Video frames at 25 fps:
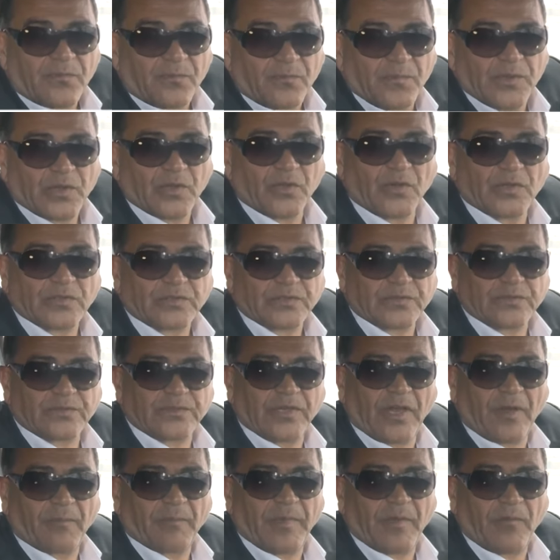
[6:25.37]
We go to
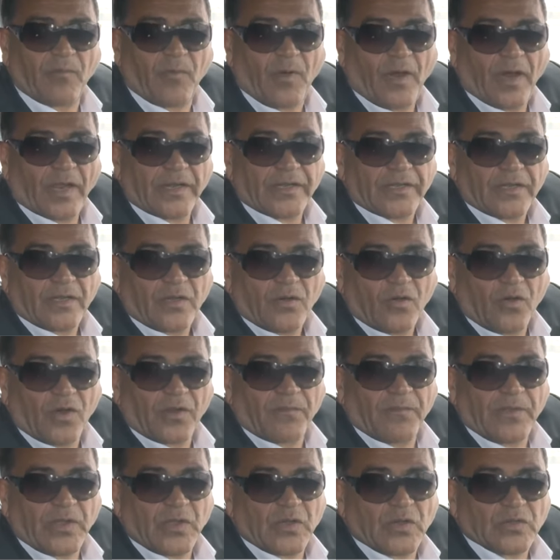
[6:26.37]
number 1 or
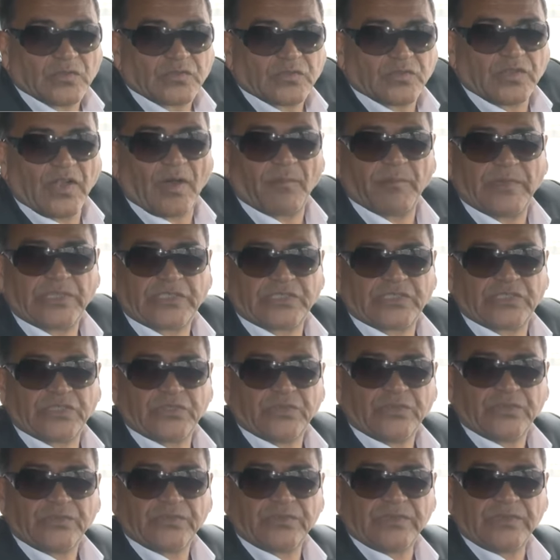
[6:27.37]
we go to number 2.